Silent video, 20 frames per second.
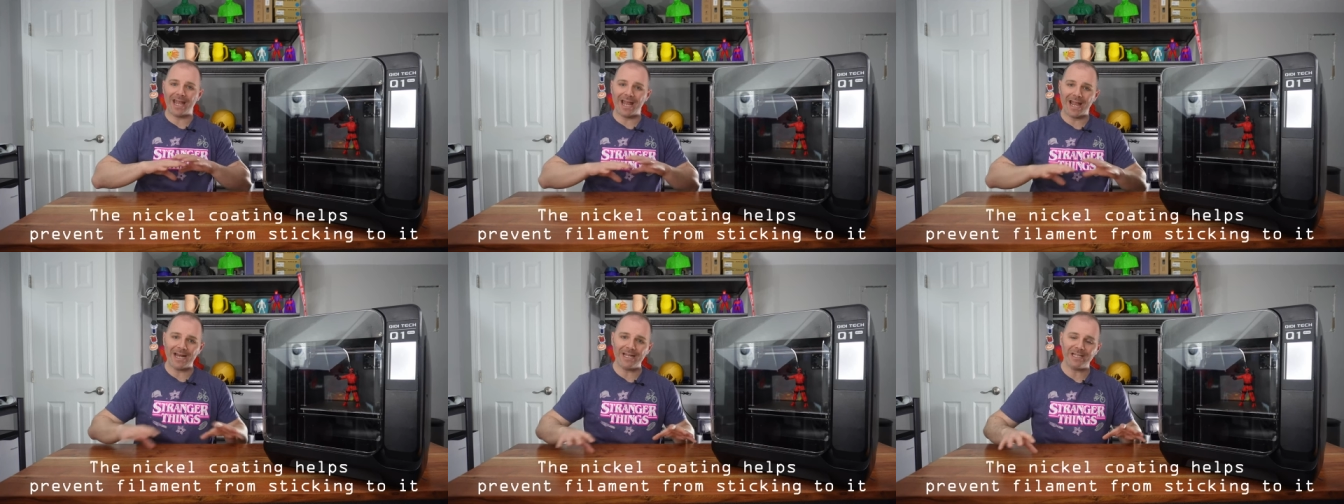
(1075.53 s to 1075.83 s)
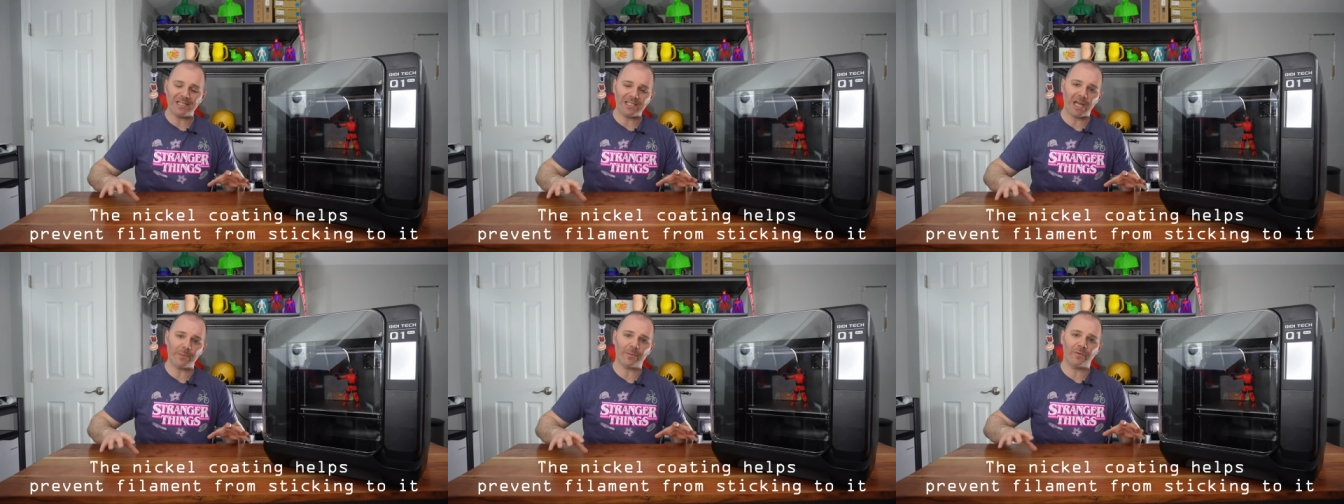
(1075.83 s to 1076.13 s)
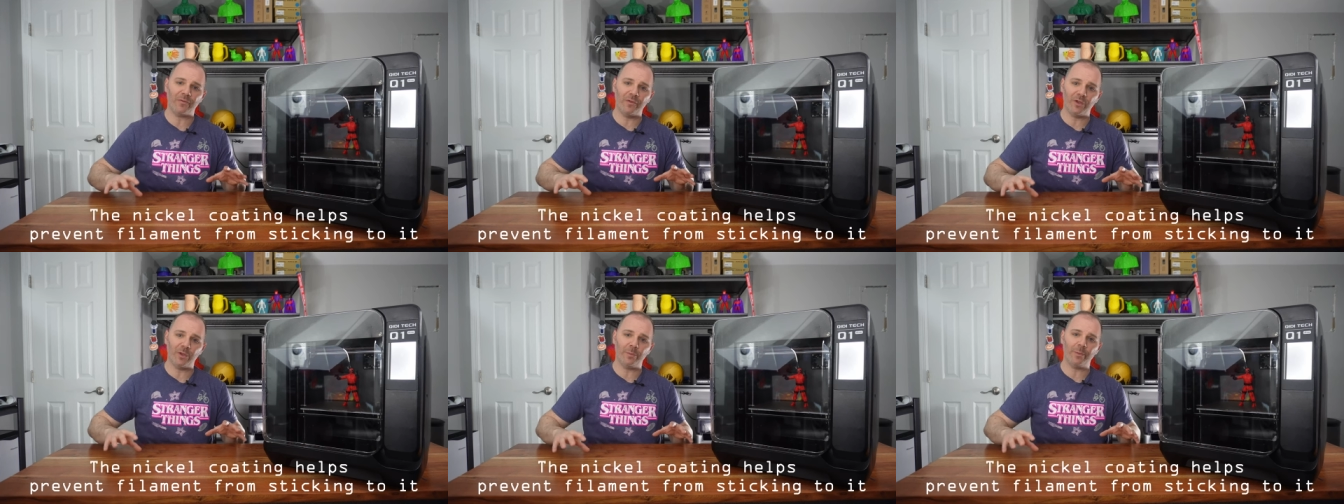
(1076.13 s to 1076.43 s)
any type
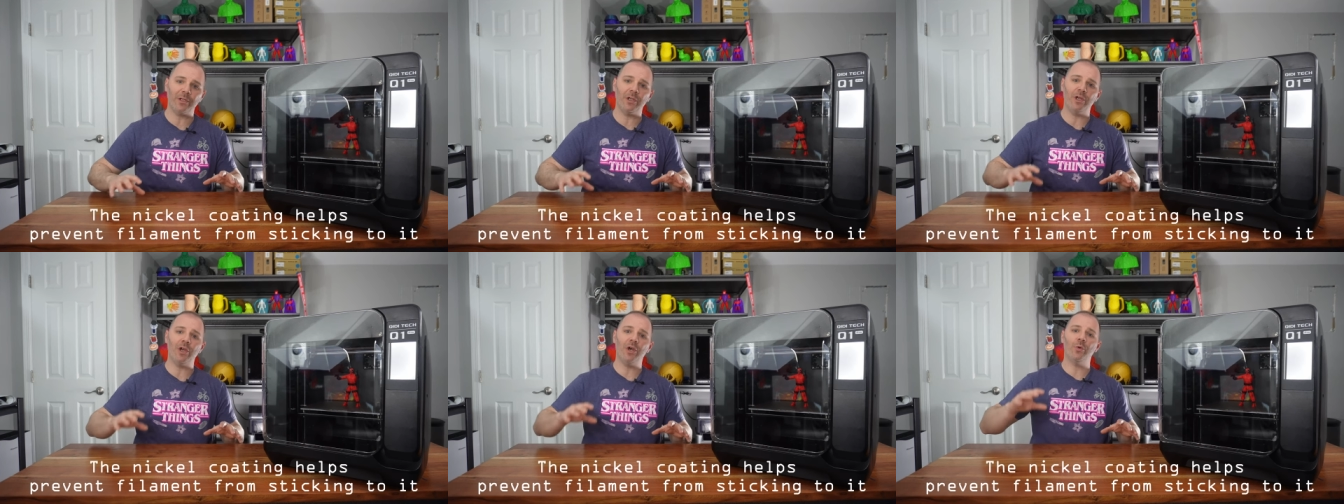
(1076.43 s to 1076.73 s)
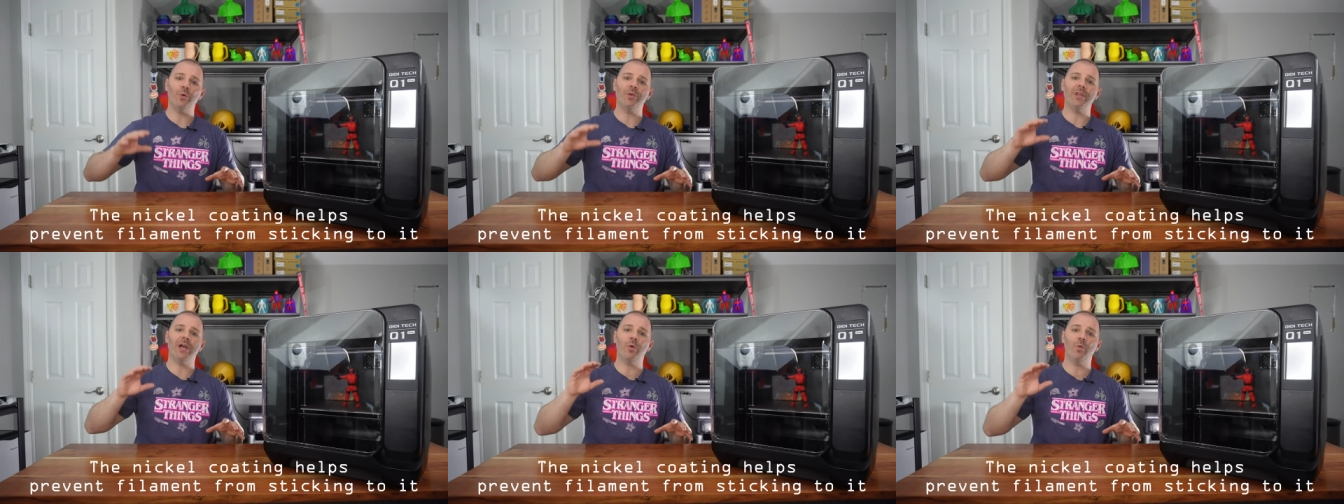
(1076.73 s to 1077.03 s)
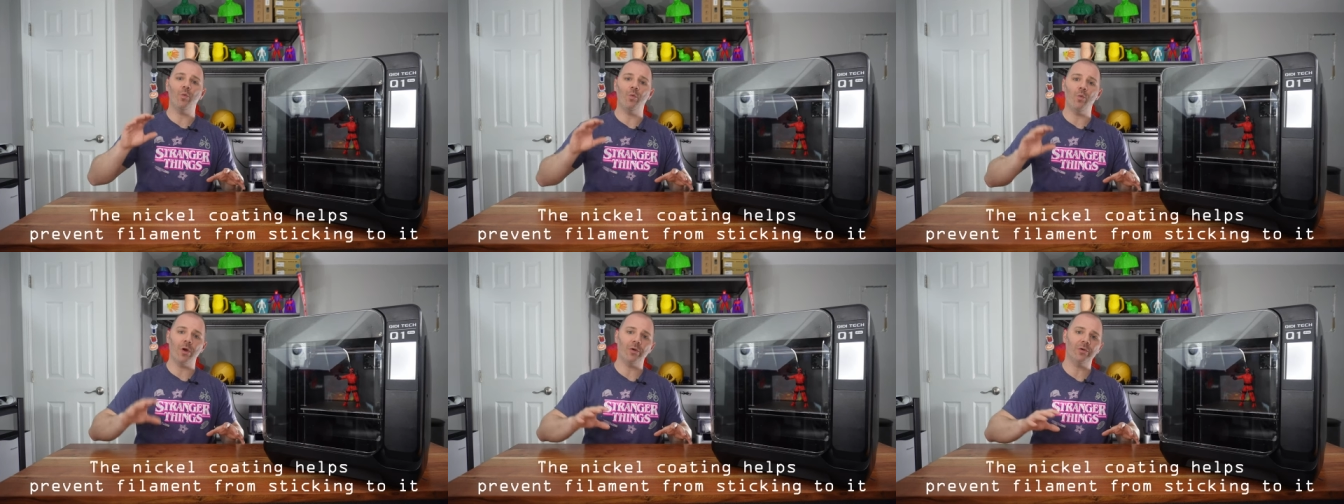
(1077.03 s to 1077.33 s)
of filament
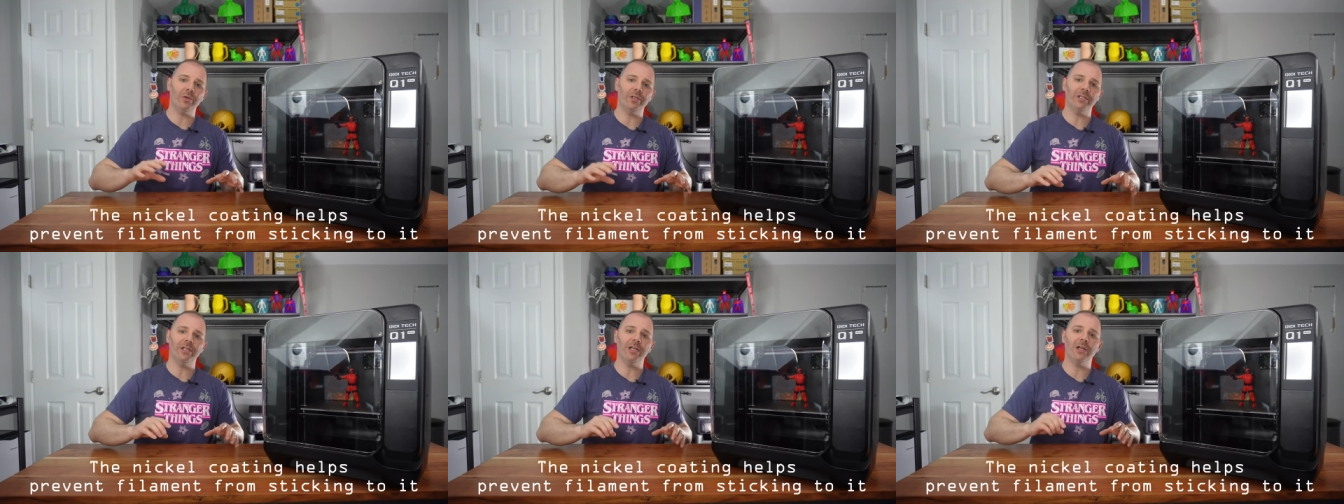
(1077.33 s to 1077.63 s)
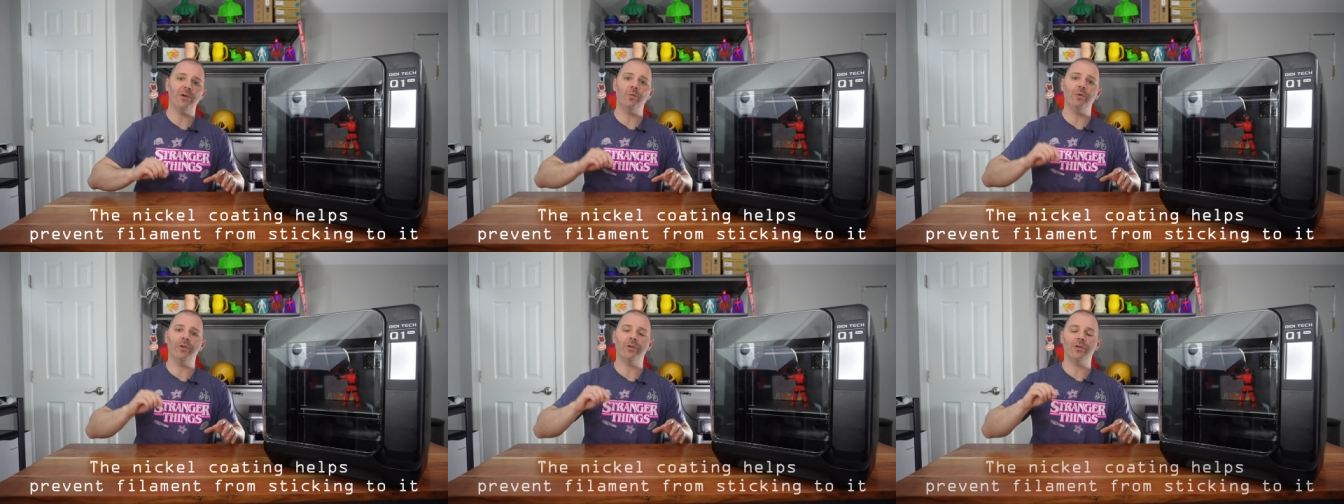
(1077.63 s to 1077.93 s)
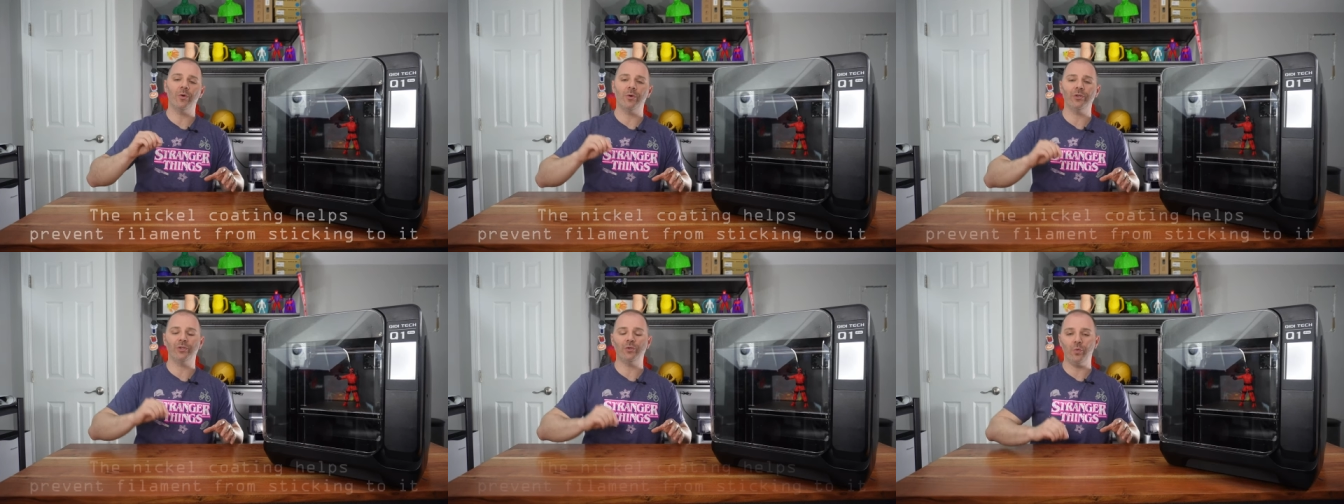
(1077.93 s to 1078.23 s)
without worrying we are
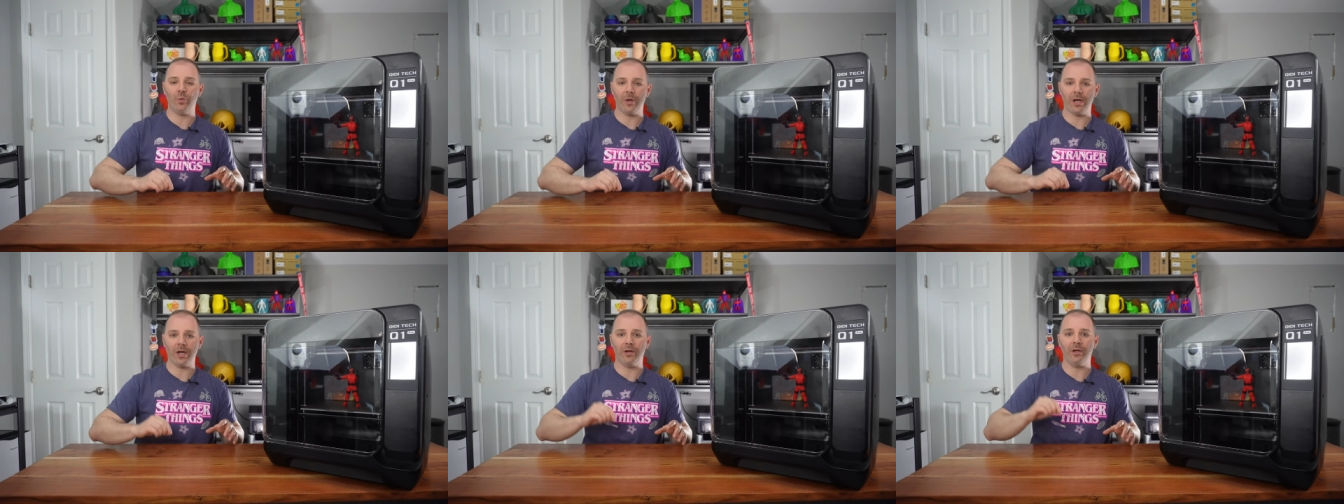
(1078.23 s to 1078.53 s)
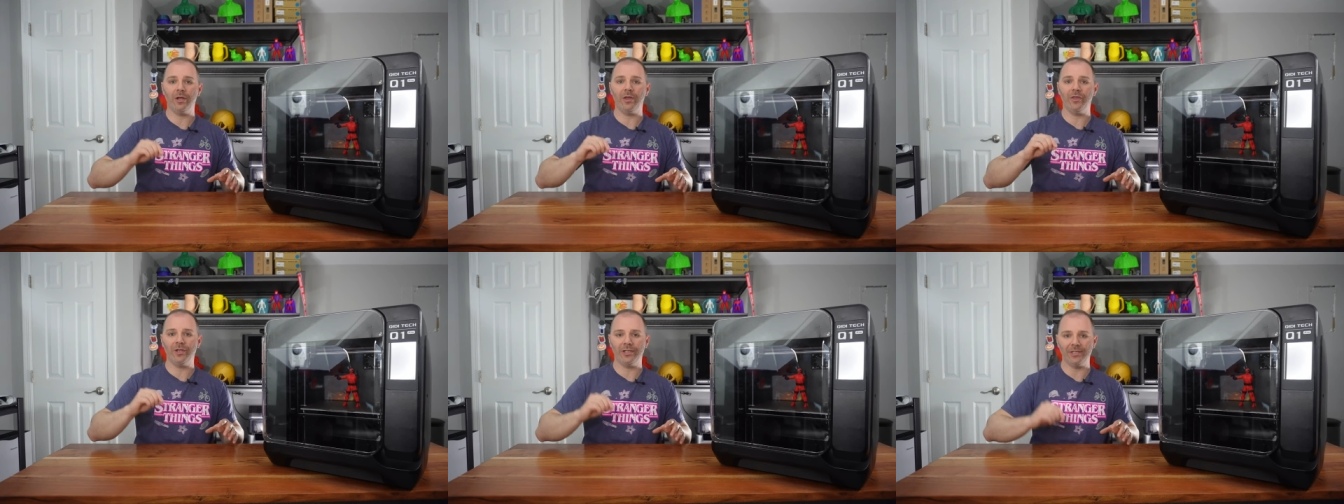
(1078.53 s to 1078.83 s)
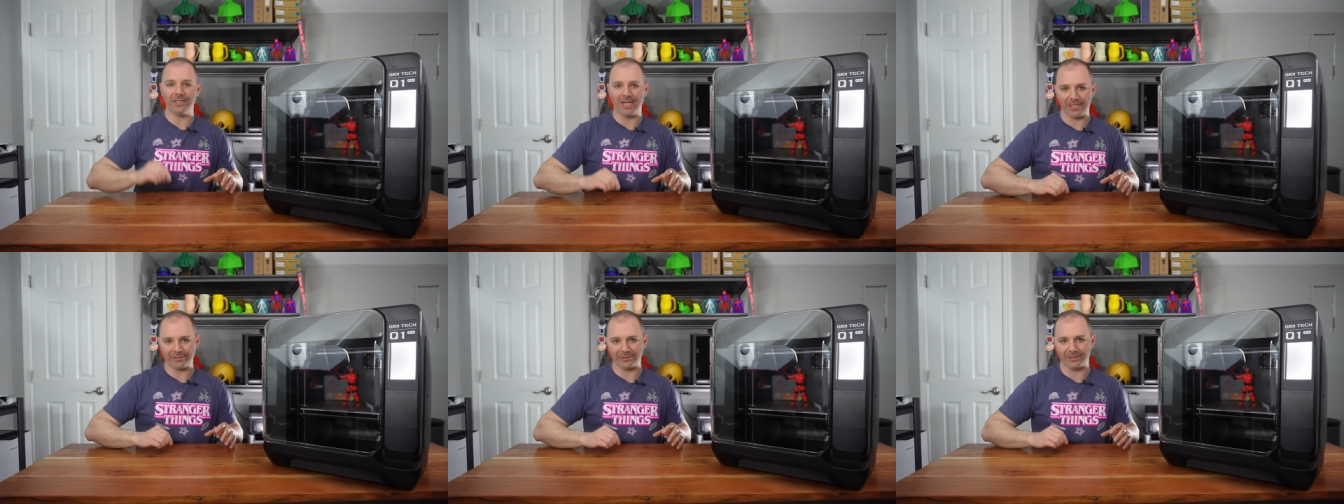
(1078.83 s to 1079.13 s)
going to wear the
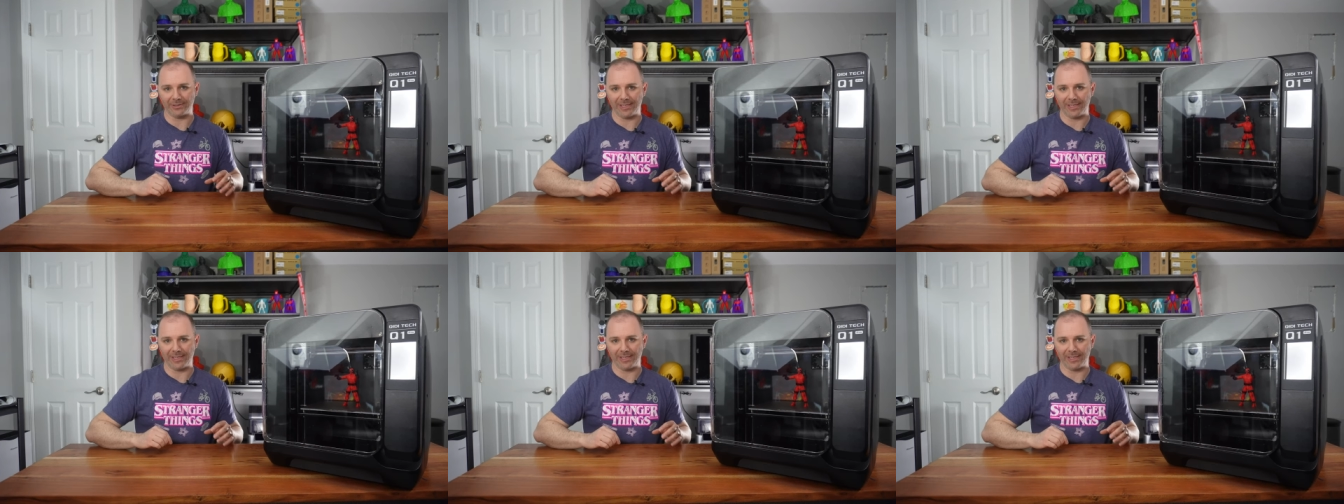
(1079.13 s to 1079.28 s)
nozzle